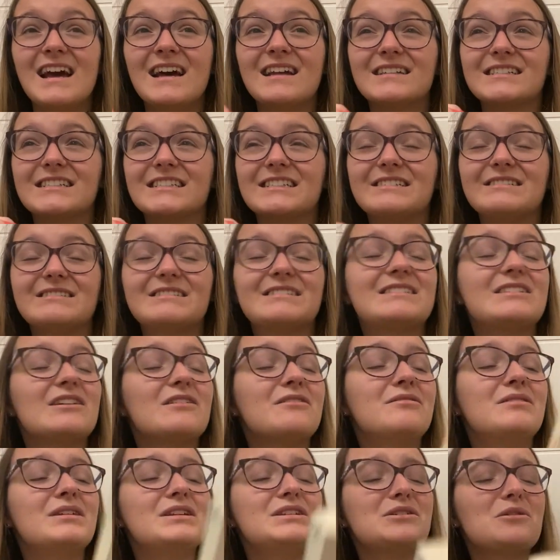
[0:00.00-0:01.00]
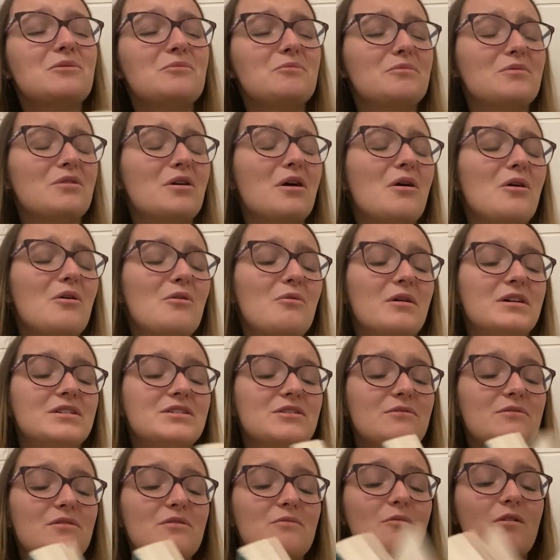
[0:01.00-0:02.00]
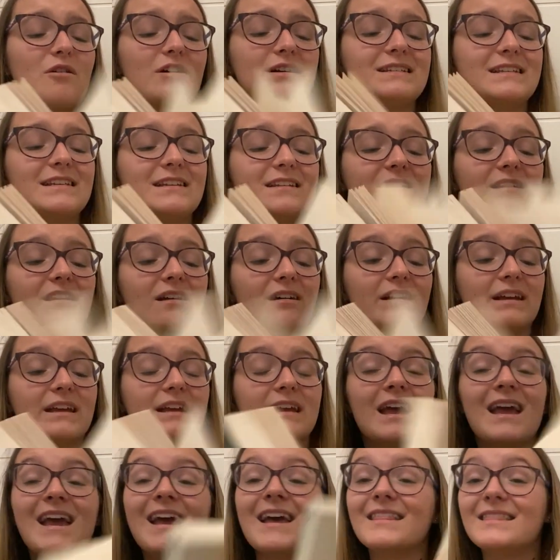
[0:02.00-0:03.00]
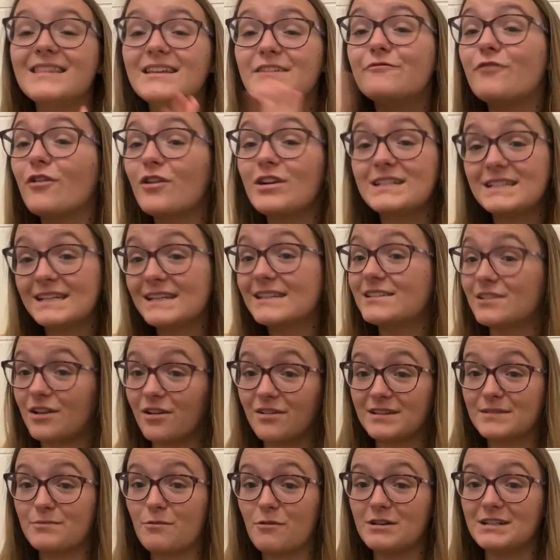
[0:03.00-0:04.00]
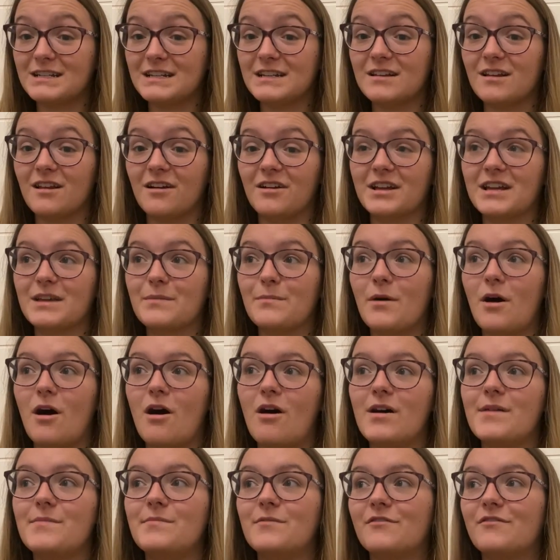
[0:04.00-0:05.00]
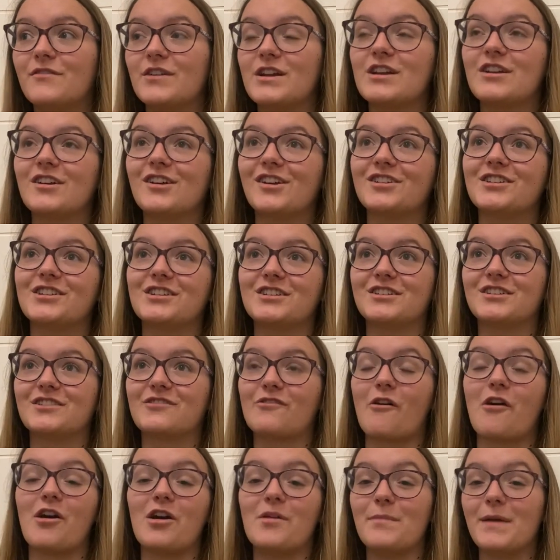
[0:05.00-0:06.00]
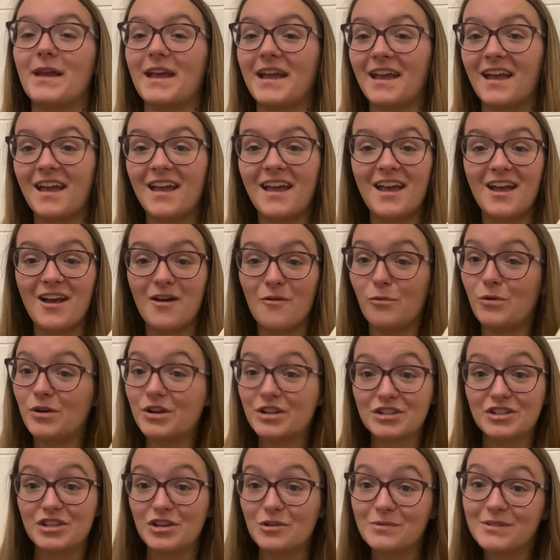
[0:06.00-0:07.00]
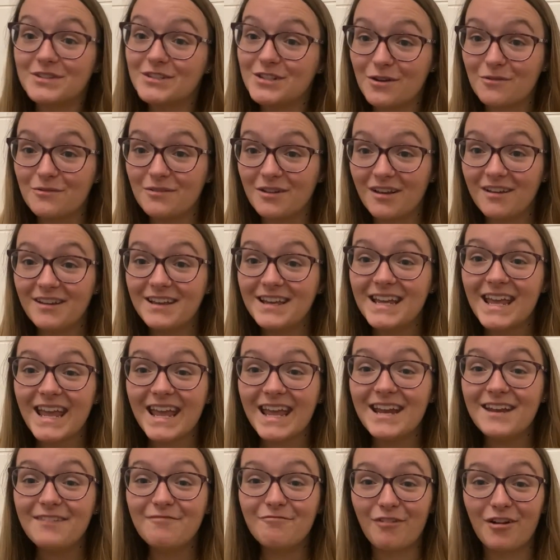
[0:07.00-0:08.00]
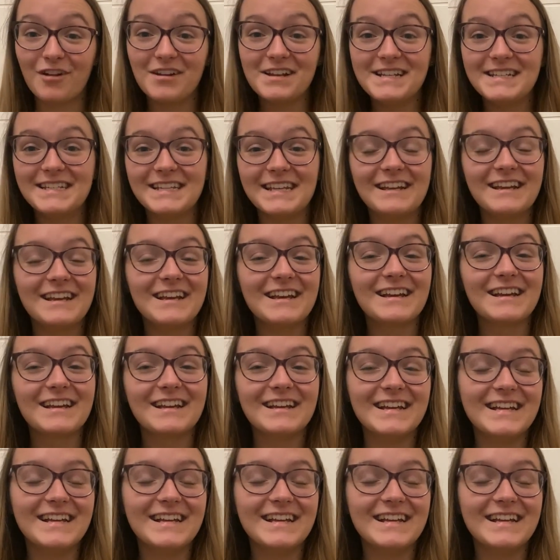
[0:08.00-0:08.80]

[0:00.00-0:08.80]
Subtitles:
Like, I don't know what I didn't like. The writing style is what I didn't like, but I'm not very good at describing what I do and don't like in writing.